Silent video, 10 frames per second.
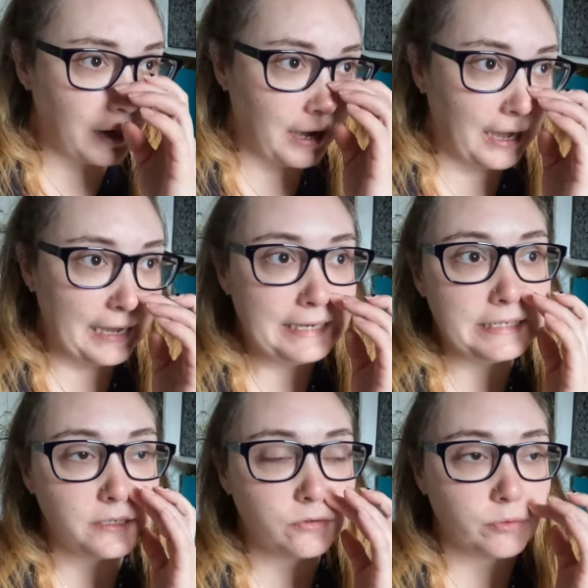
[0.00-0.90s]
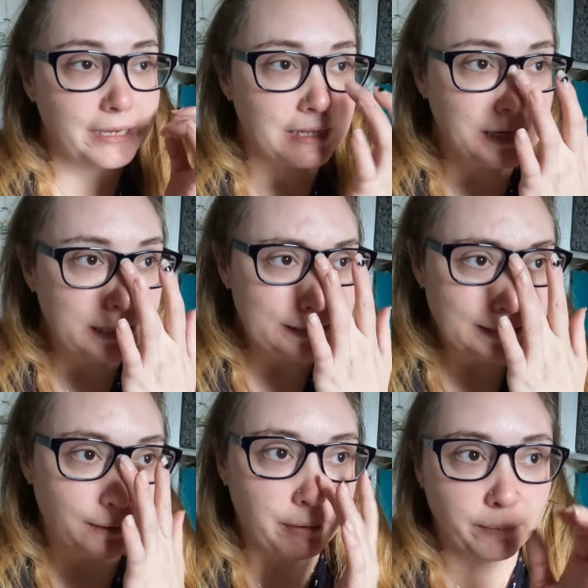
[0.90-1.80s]
I didn't realize
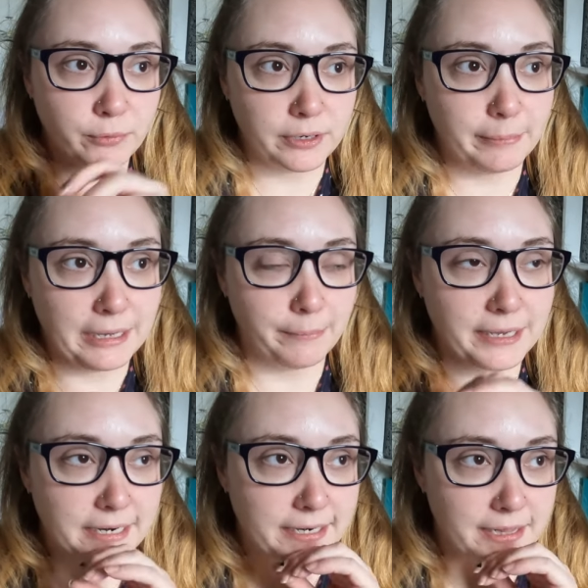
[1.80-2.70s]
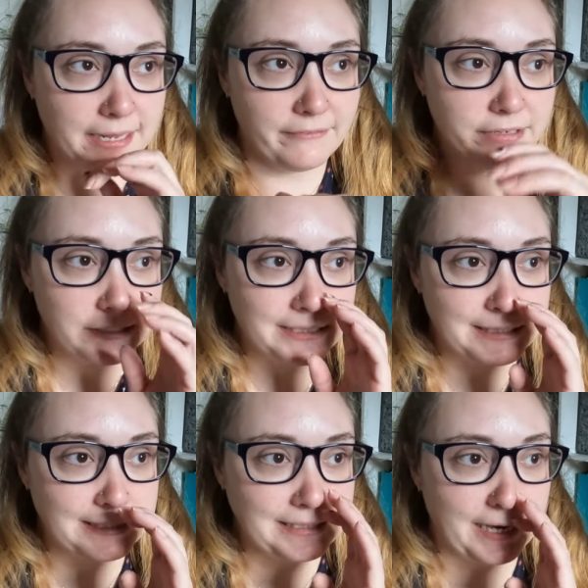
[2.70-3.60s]
that people were going to be coming in at 11 to
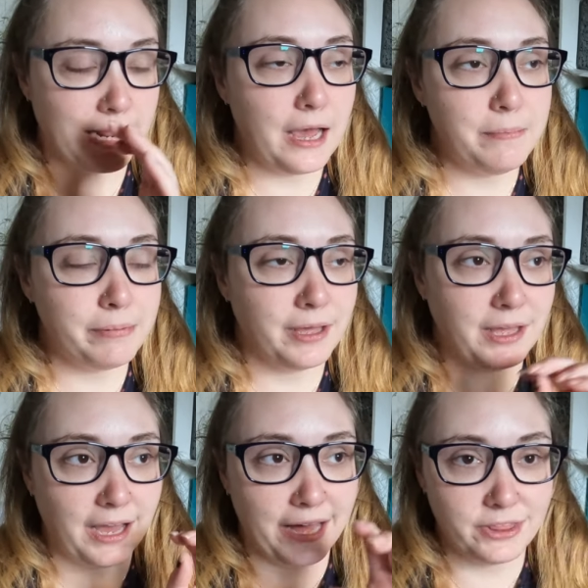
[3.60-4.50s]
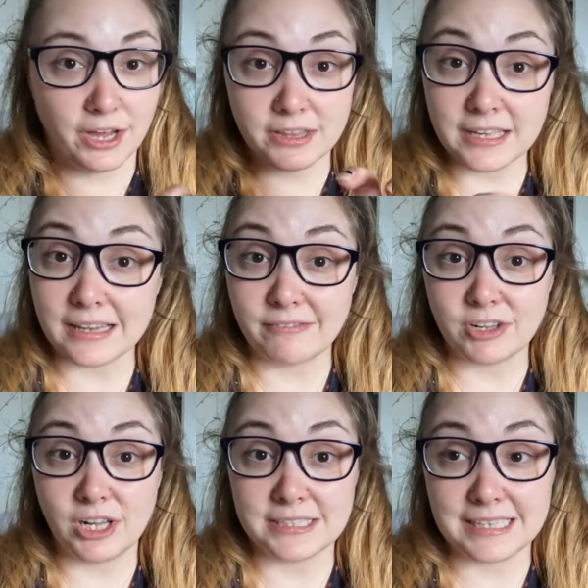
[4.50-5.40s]
set up. I thought the 11
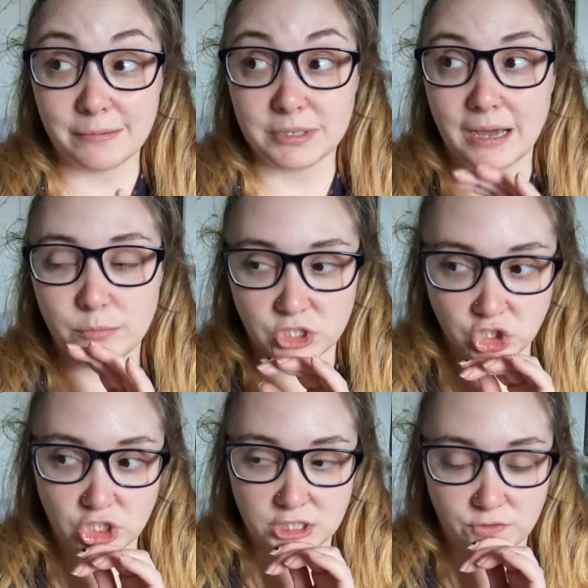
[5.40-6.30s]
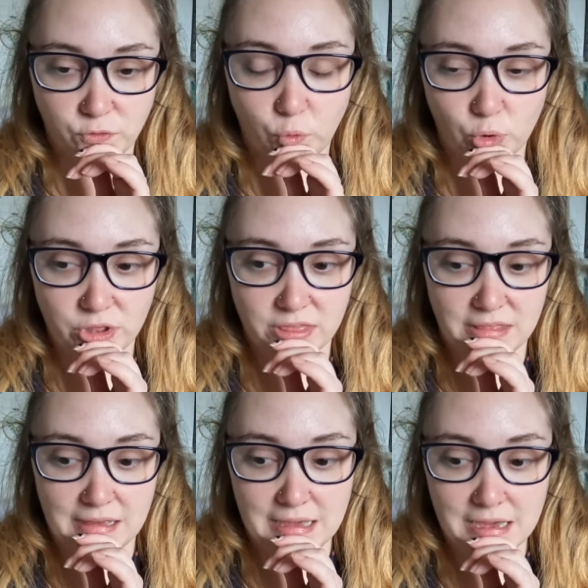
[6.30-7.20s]
o'clock setup time was just for
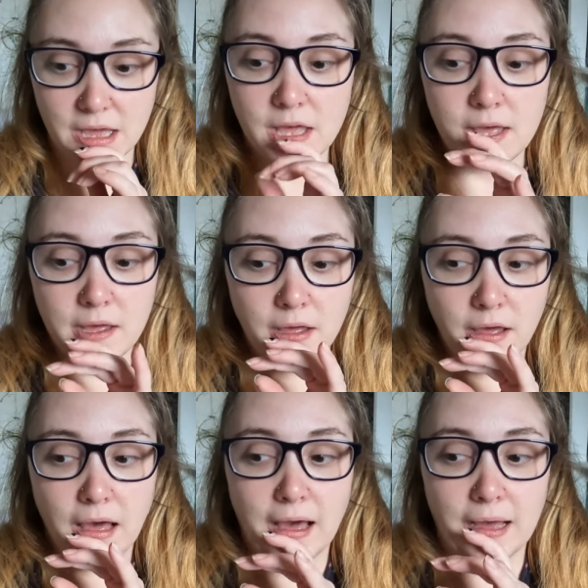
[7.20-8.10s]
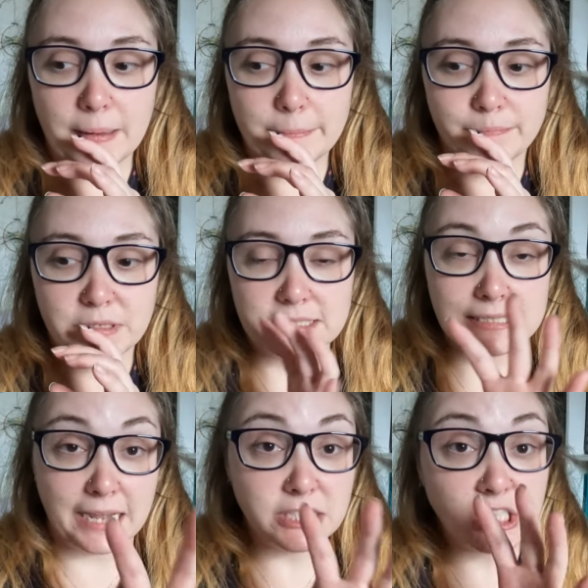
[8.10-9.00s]
the um,
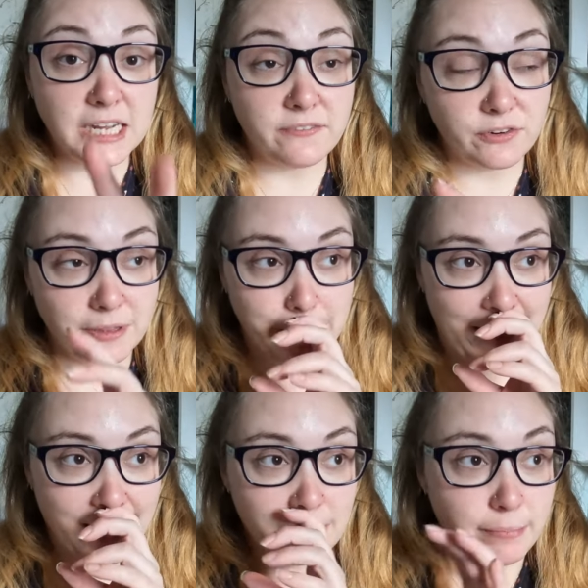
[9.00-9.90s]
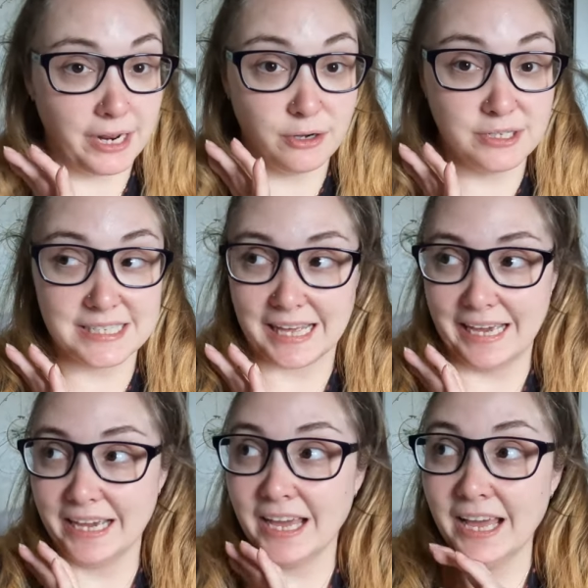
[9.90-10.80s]
stage stuff for the band, but it was
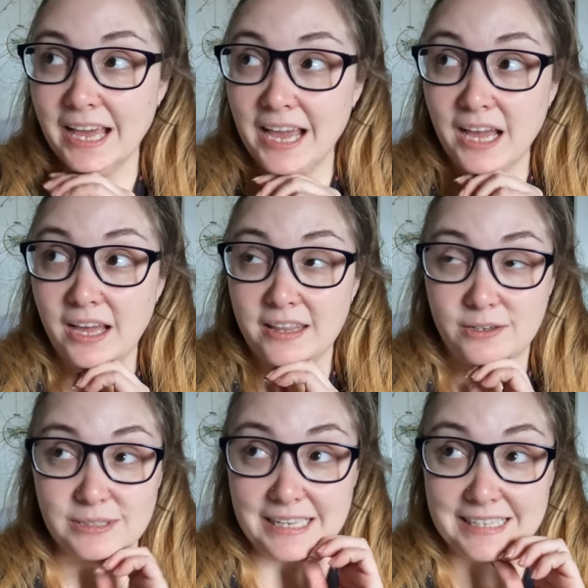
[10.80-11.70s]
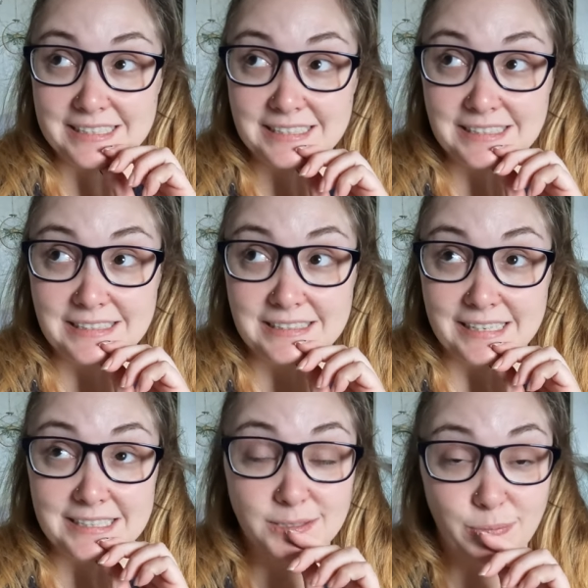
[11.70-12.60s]
like there's like
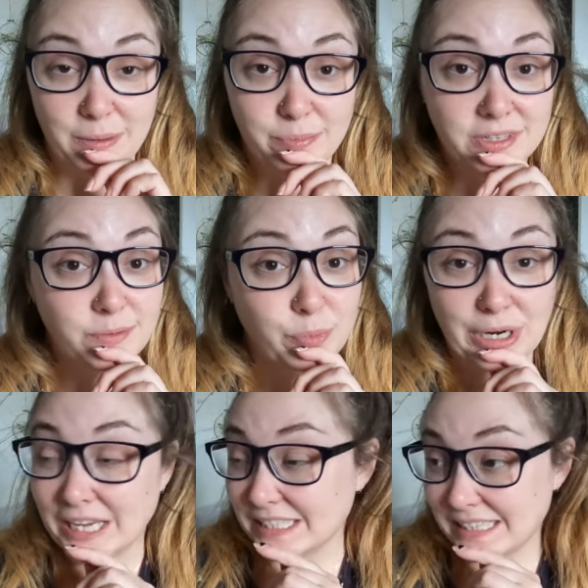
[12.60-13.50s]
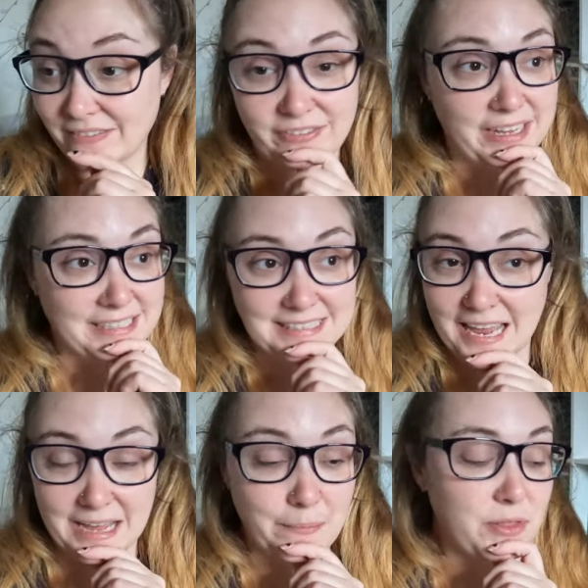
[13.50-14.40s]
six people bringing stuff in and
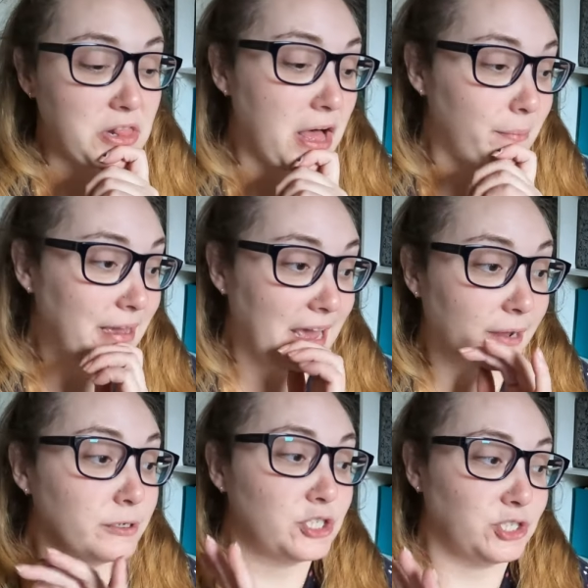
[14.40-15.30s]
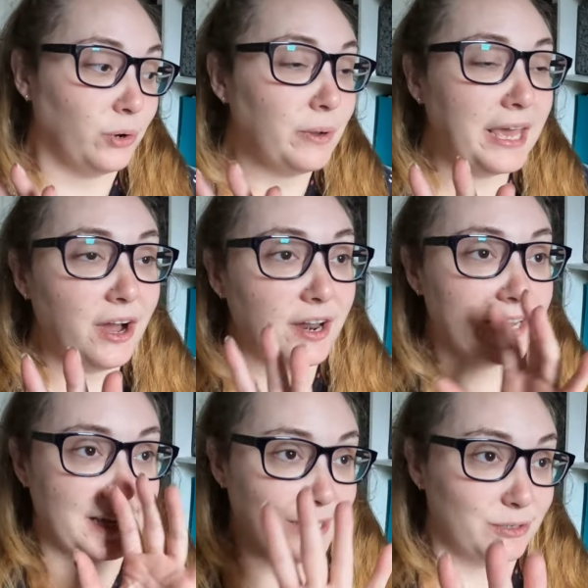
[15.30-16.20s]
setting up the lobby, and it was so
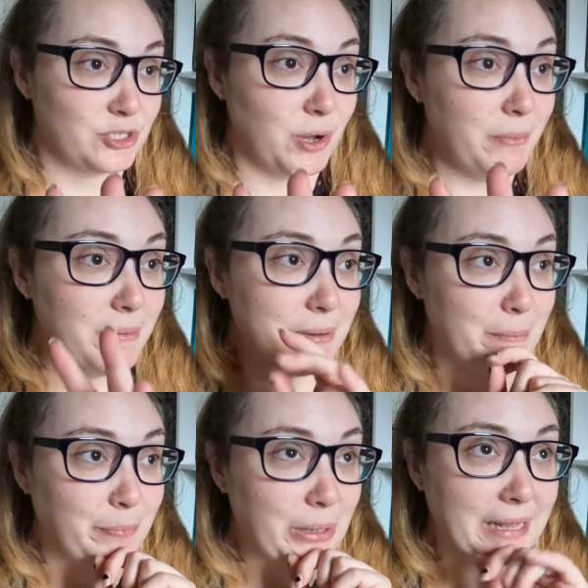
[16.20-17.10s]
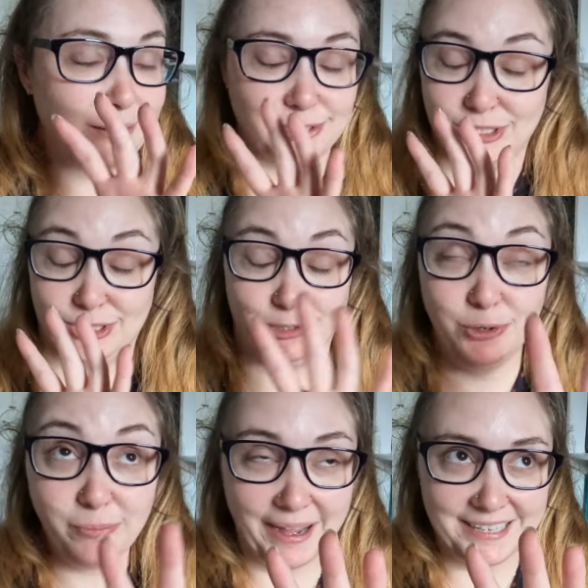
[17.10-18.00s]
chaotic, and there's so many people, and it was
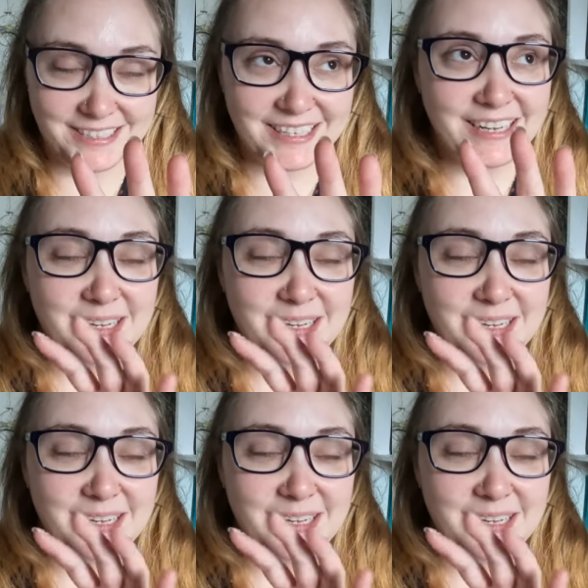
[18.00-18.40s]
too much.